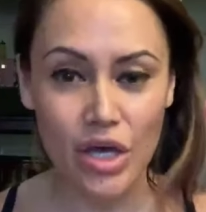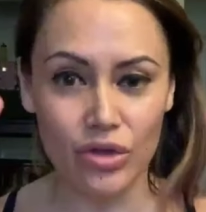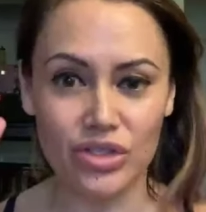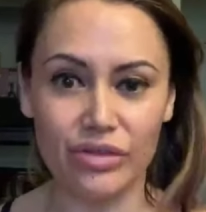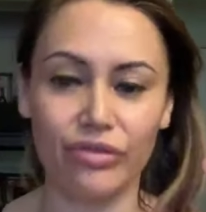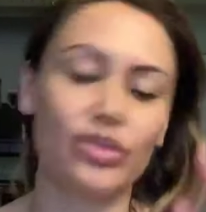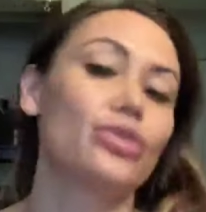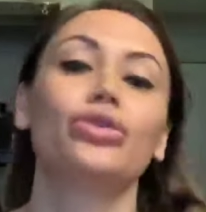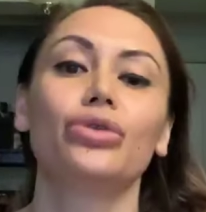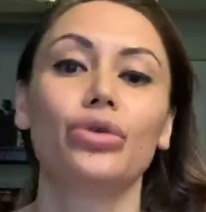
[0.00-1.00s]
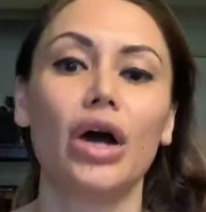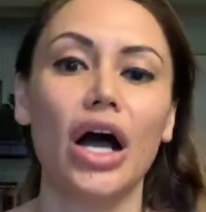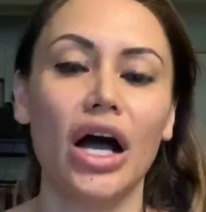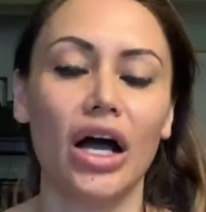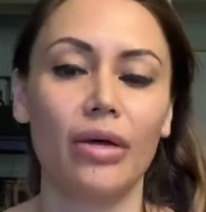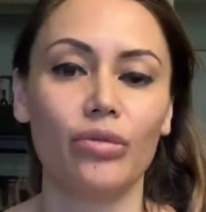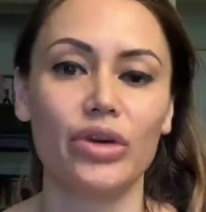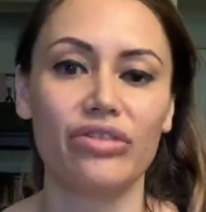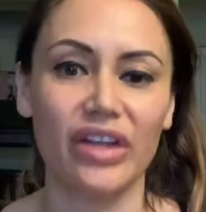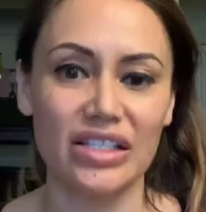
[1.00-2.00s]
There's a few
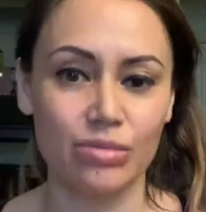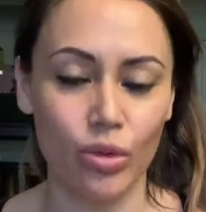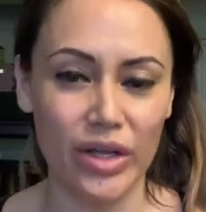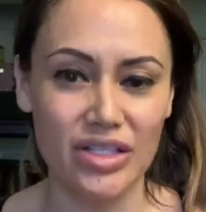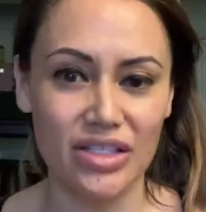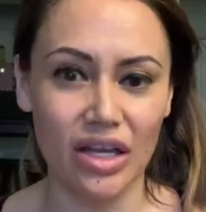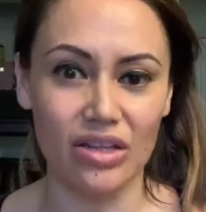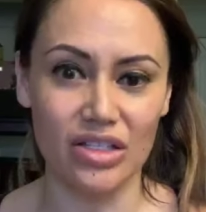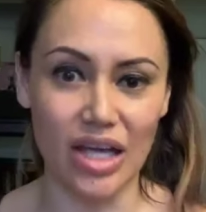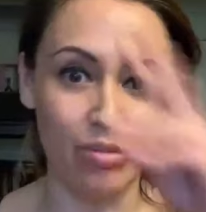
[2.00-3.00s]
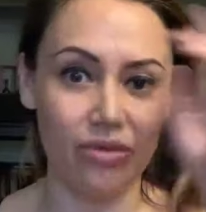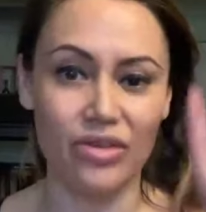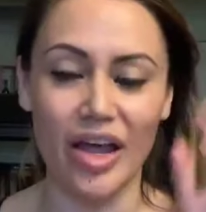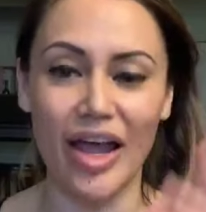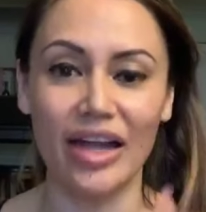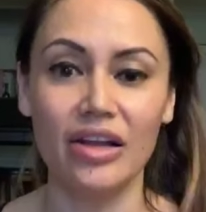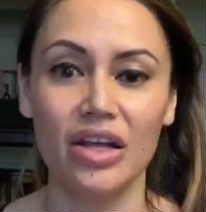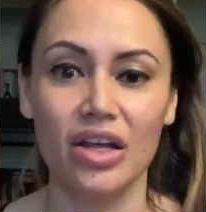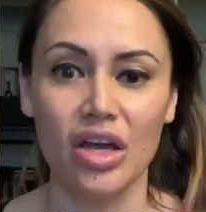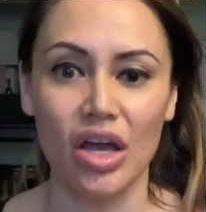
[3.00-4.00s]
reflex points on the top of the head,
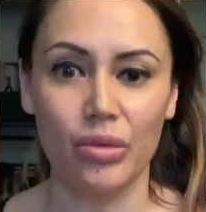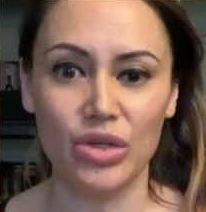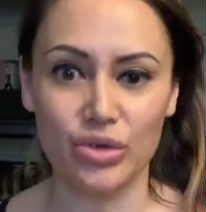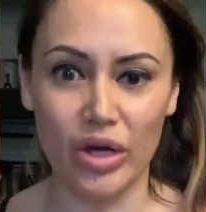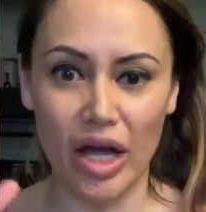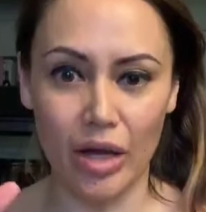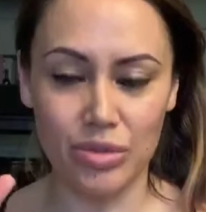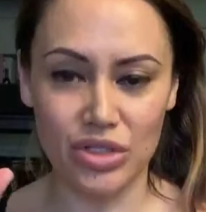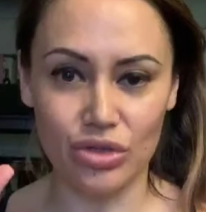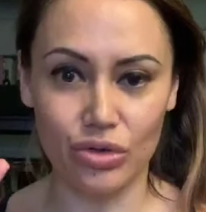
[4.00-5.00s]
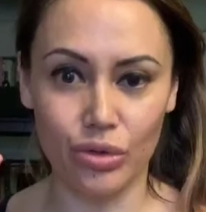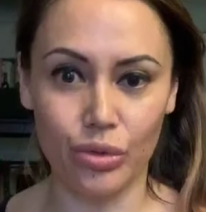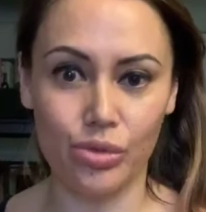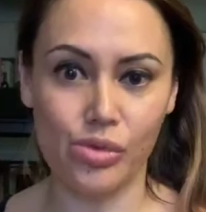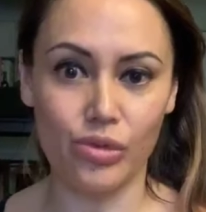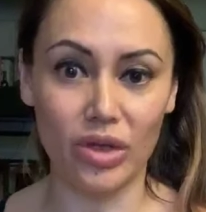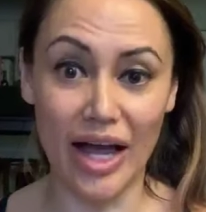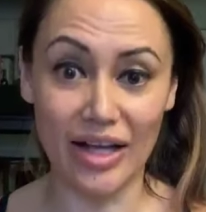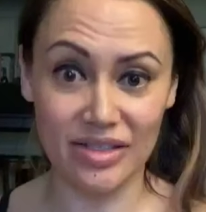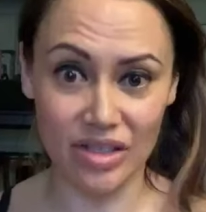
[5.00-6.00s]
which will help to
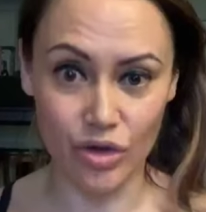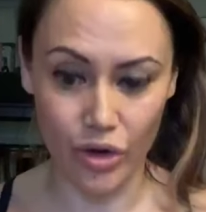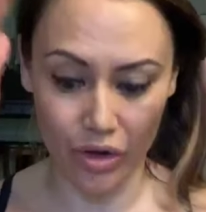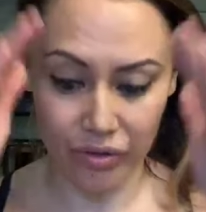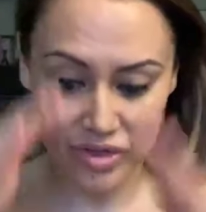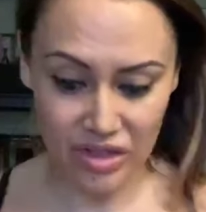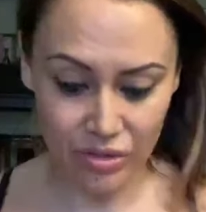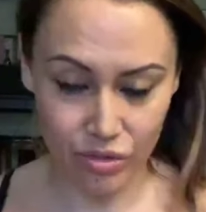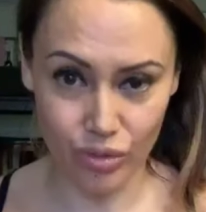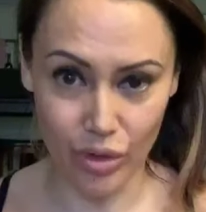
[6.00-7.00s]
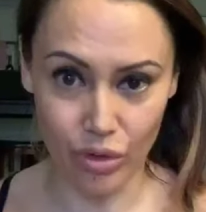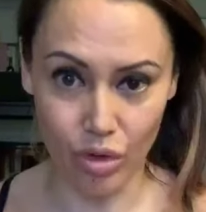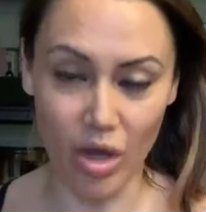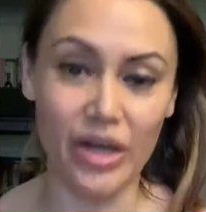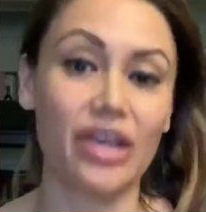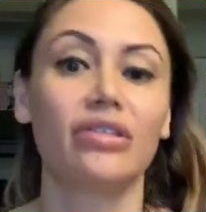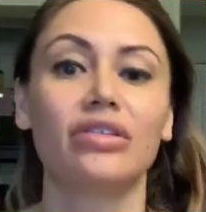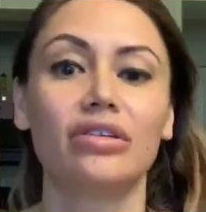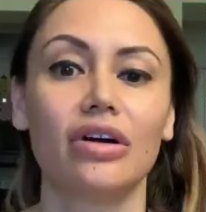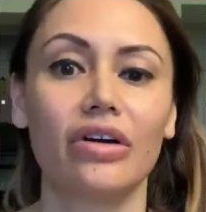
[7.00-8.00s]
relax the nerves throughout the whole body.
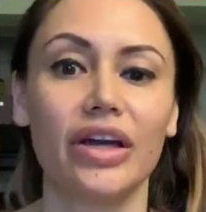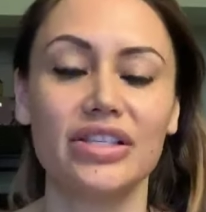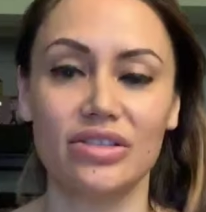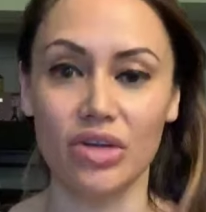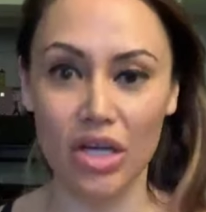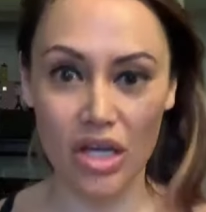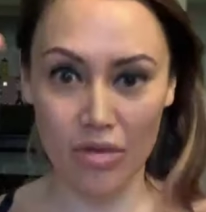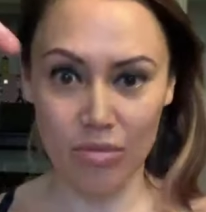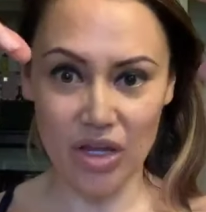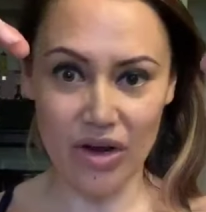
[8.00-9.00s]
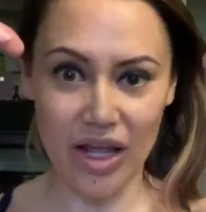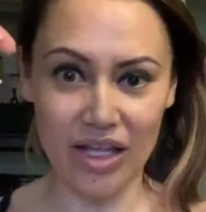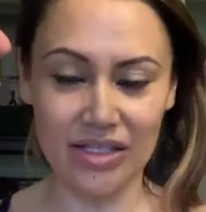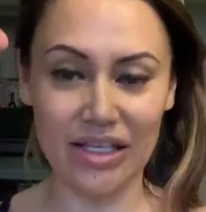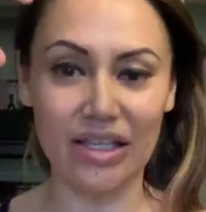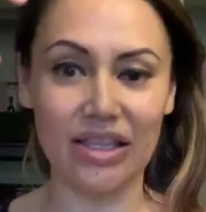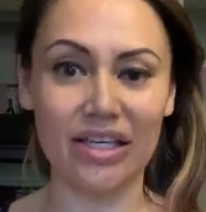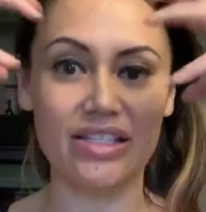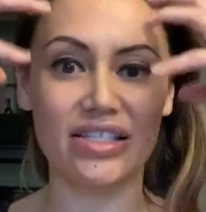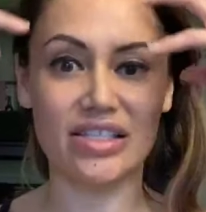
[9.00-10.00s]
Okay, so make your hands like
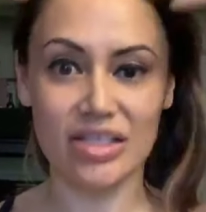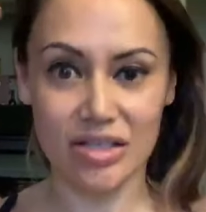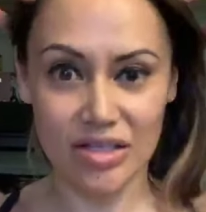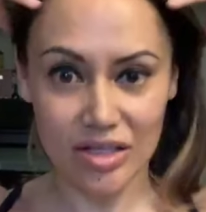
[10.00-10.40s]
this